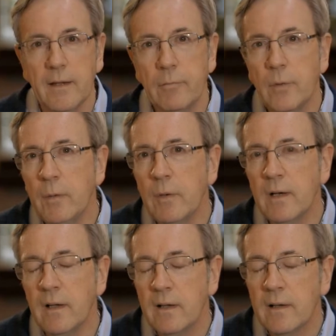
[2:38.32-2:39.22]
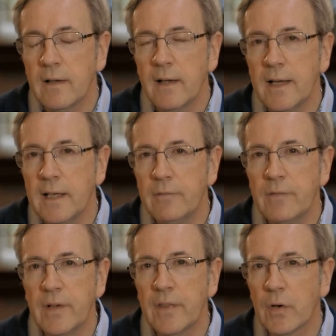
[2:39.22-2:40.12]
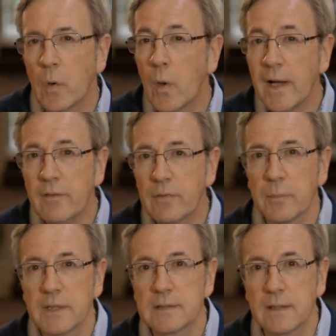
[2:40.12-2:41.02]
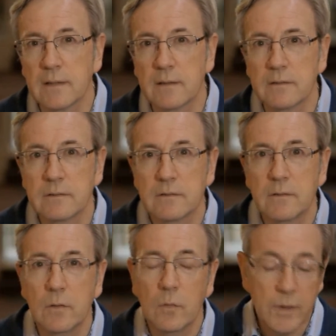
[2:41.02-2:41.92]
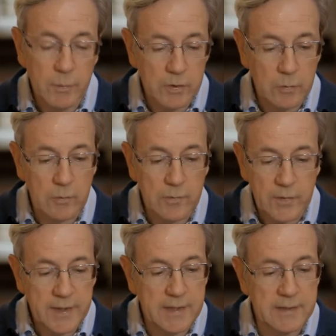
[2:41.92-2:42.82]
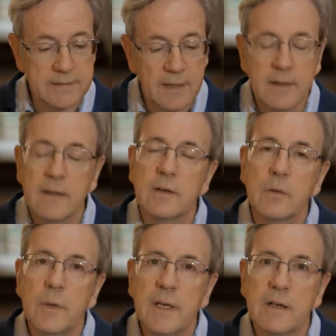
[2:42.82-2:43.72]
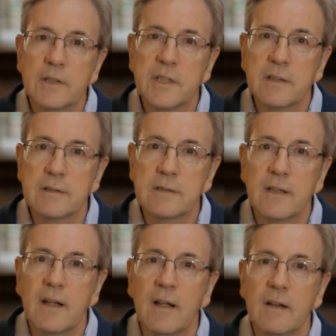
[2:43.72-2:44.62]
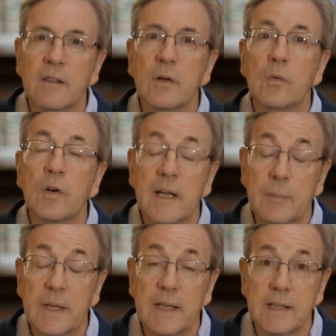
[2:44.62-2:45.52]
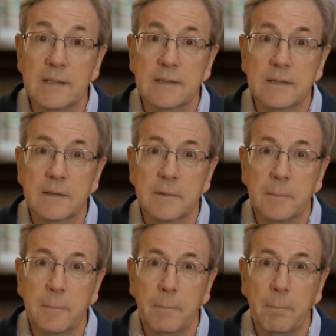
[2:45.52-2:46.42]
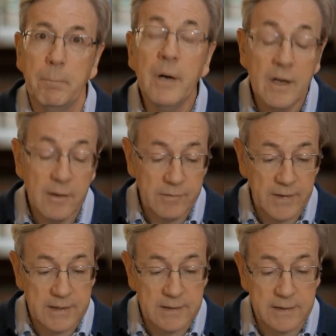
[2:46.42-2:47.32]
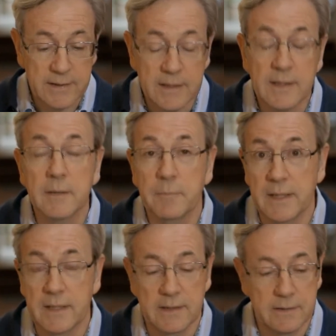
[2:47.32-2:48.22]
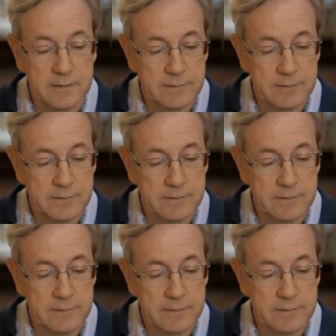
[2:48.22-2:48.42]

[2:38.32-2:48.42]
If we were any further away from the sun, we would all freeze. We are just in the right place, perfectly made.